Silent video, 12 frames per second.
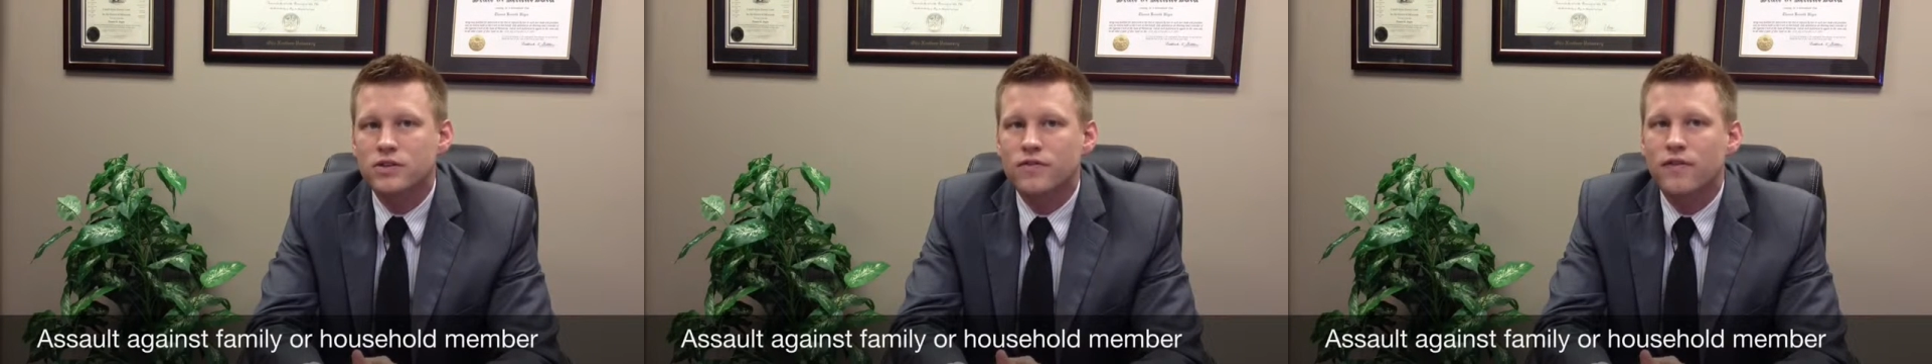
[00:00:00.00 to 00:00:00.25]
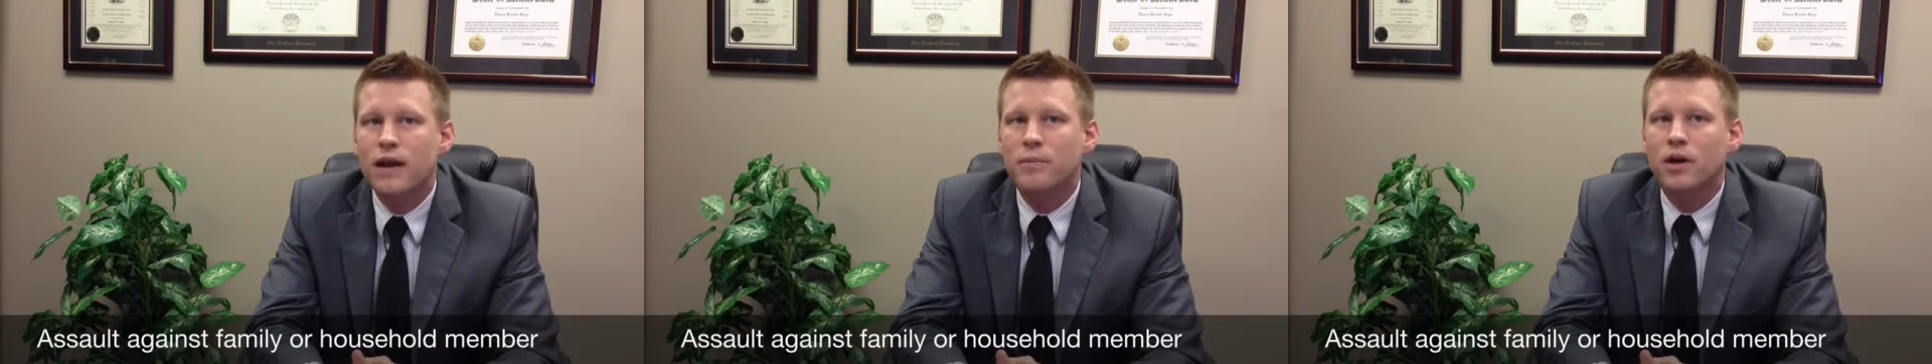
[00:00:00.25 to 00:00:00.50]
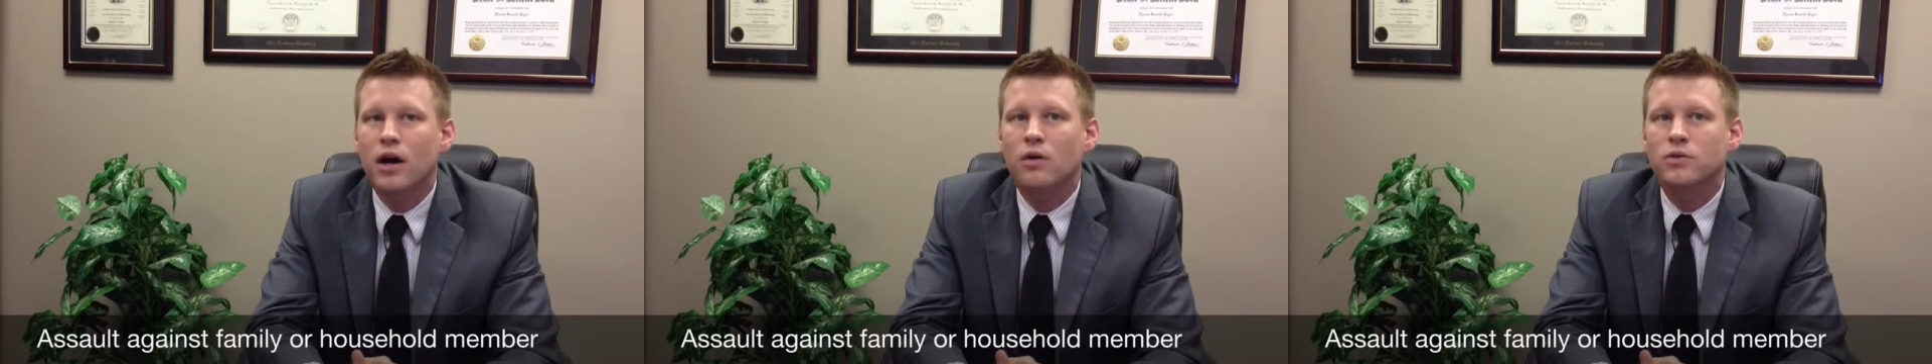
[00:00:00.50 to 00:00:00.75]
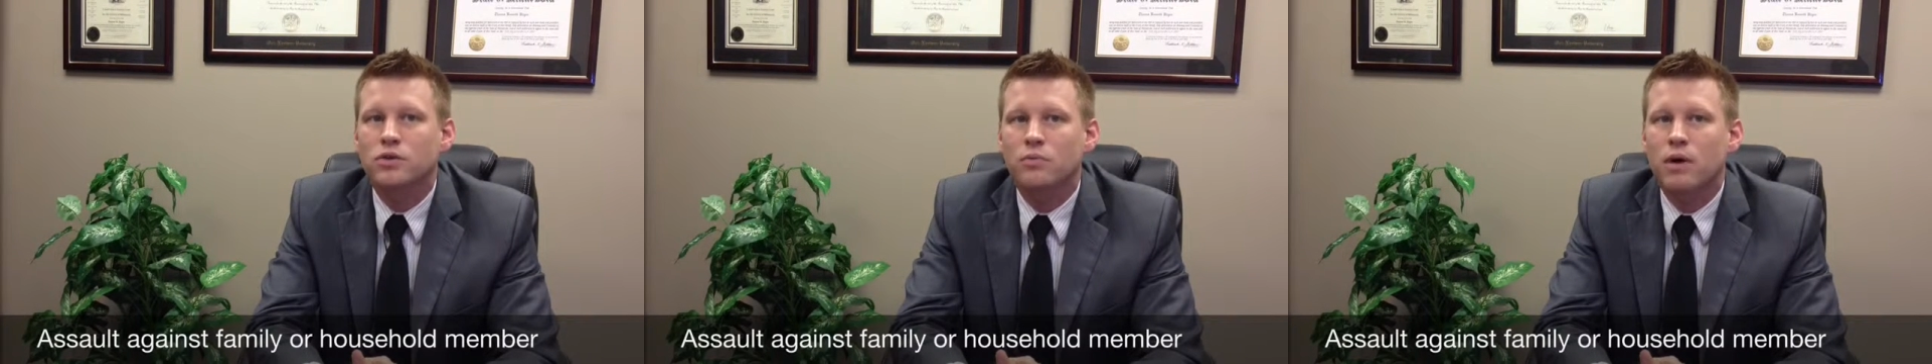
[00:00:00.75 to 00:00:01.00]
a family or
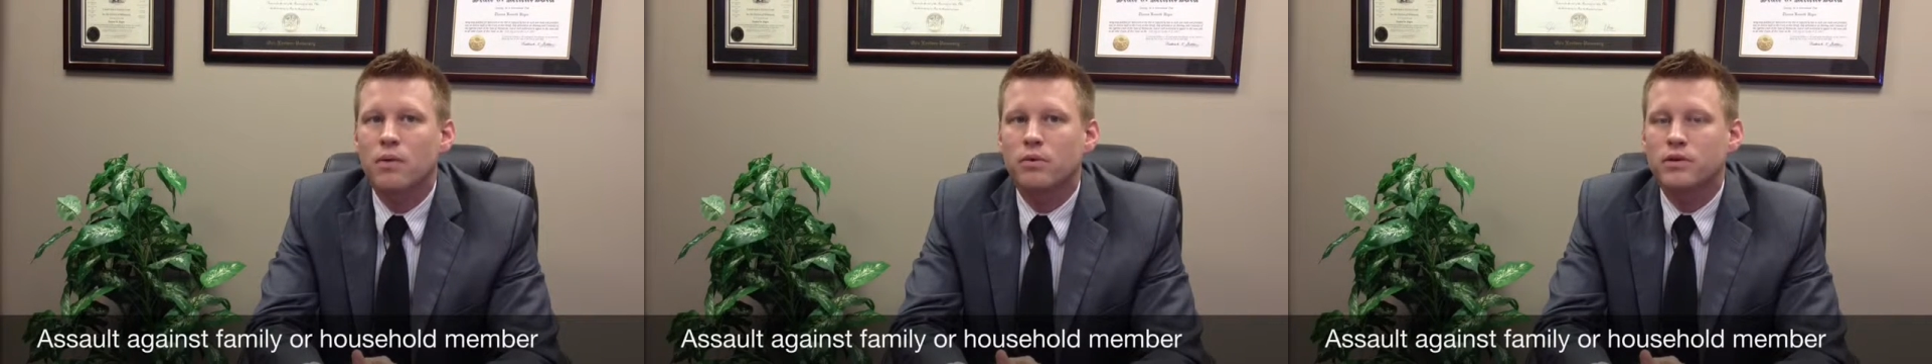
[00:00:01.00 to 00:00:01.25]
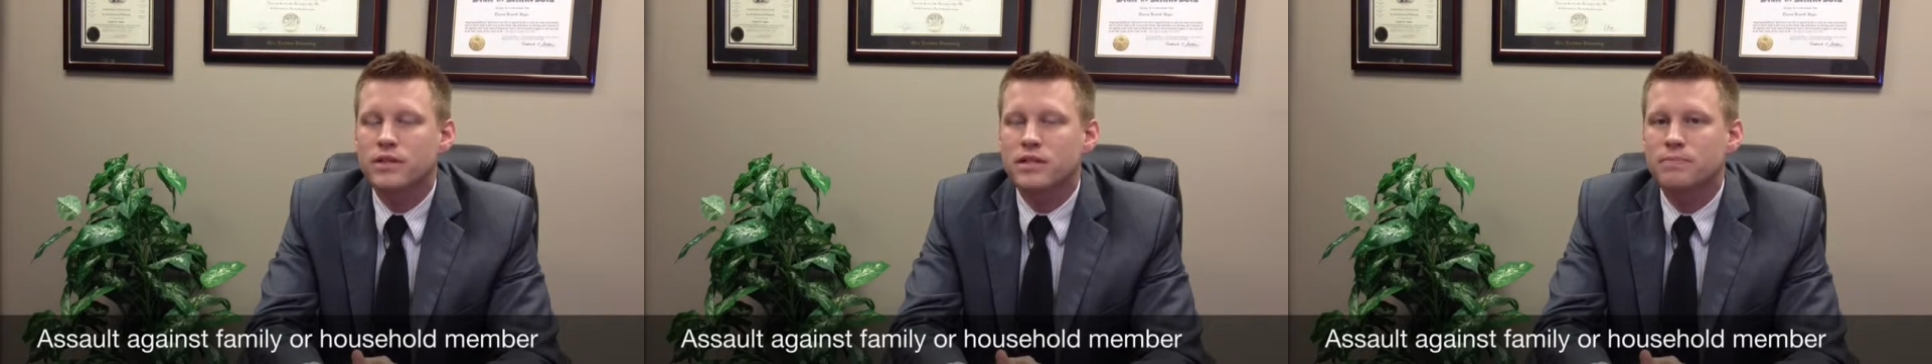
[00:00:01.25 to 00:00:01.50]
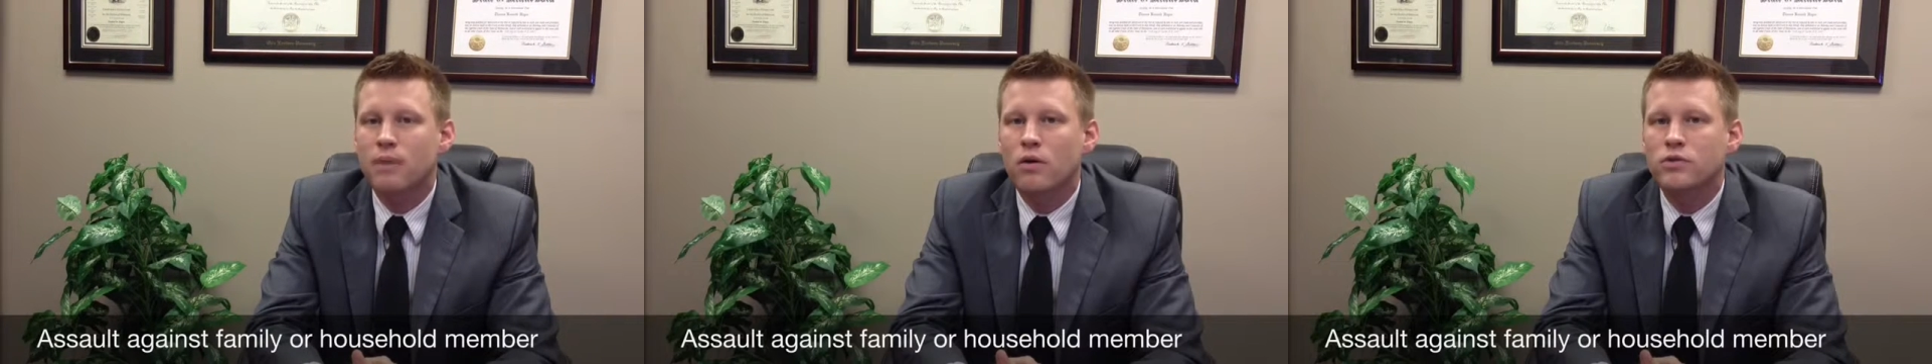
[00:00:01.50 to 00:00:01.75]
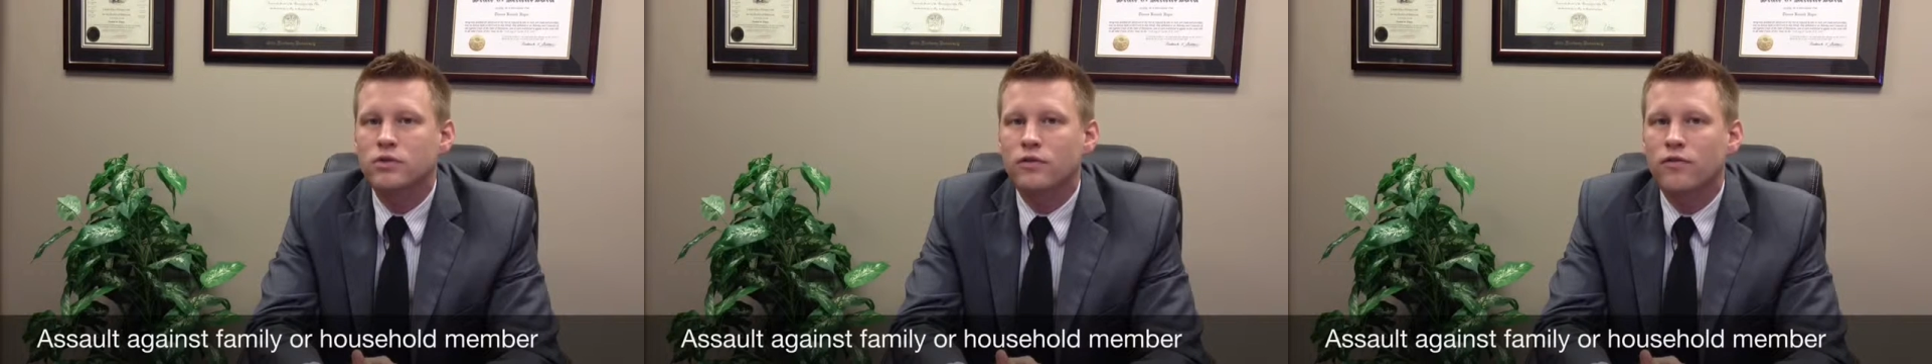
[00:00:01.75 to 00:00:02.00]
household member is a
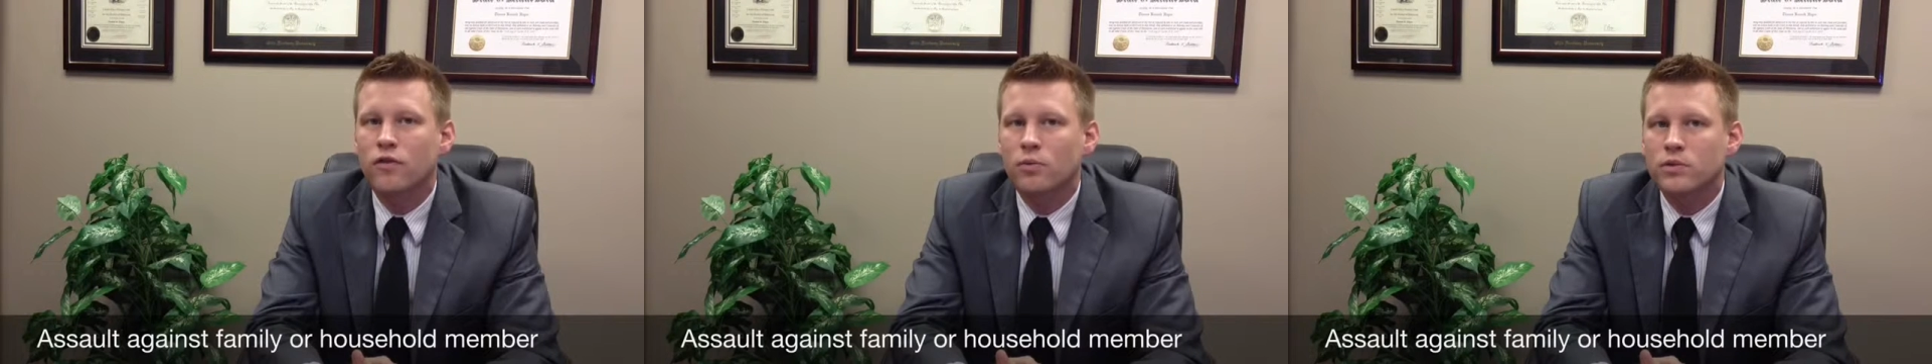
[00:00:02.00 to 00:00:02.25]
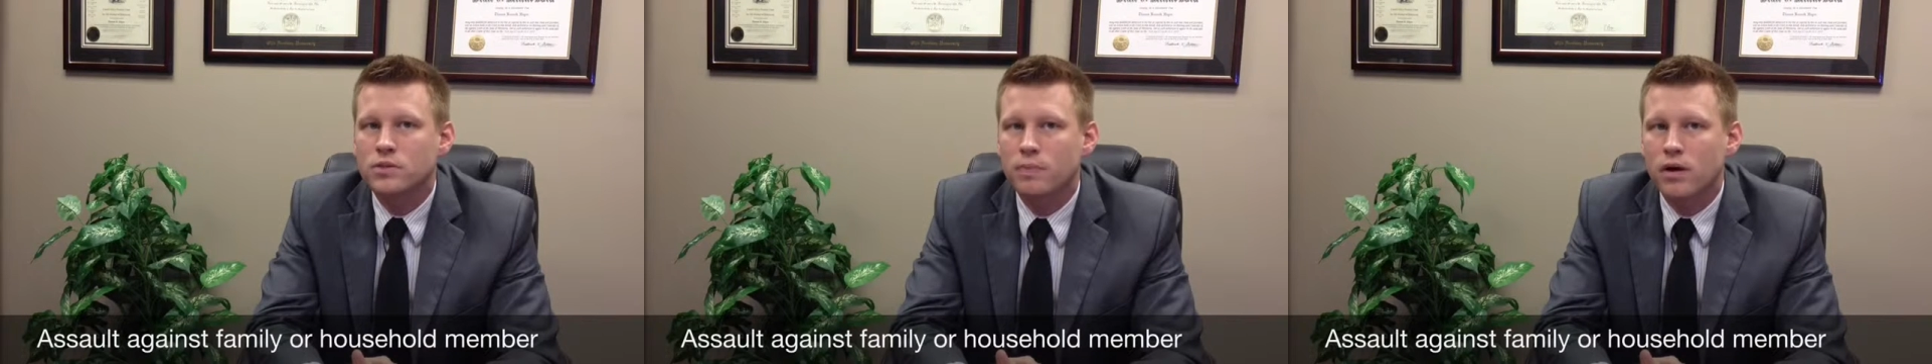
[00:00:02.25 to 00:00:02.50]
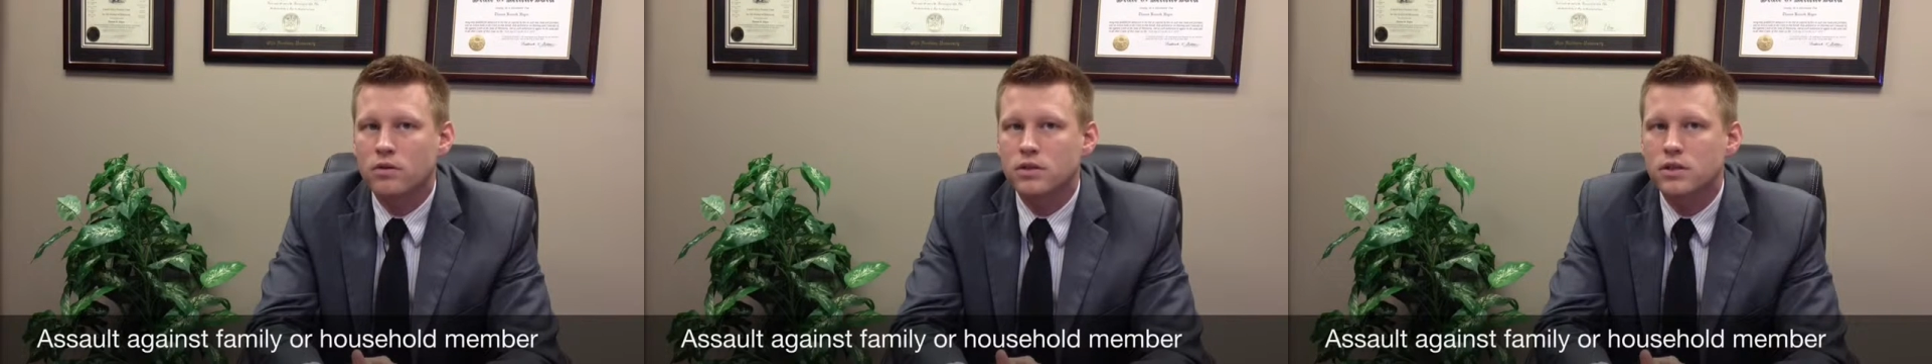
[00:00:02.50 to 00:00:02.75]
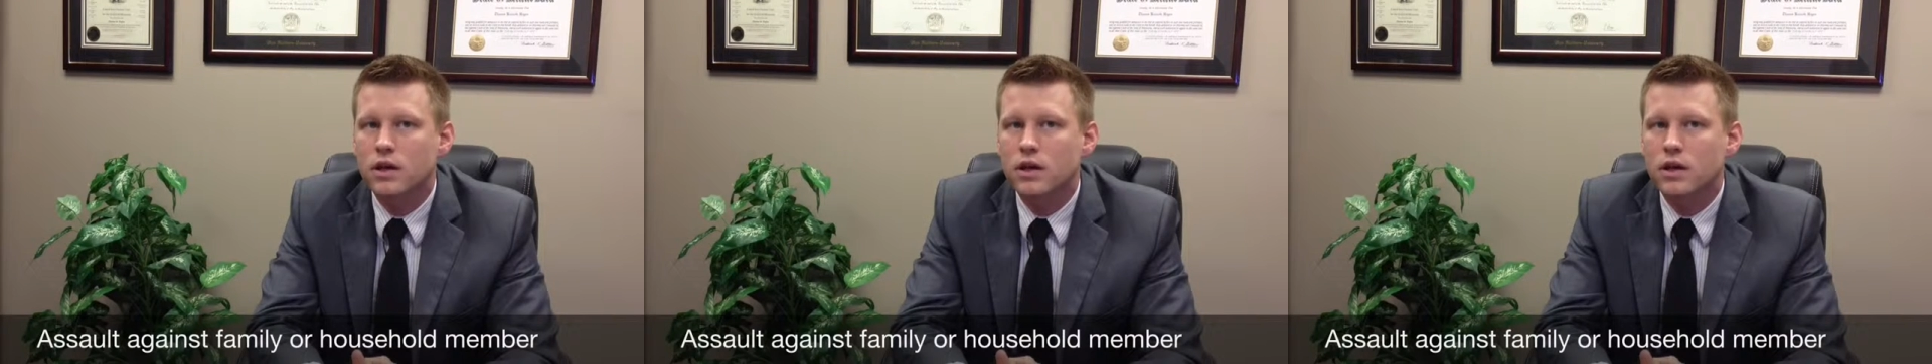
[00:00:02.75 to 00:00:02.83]
spouse or a former spouse,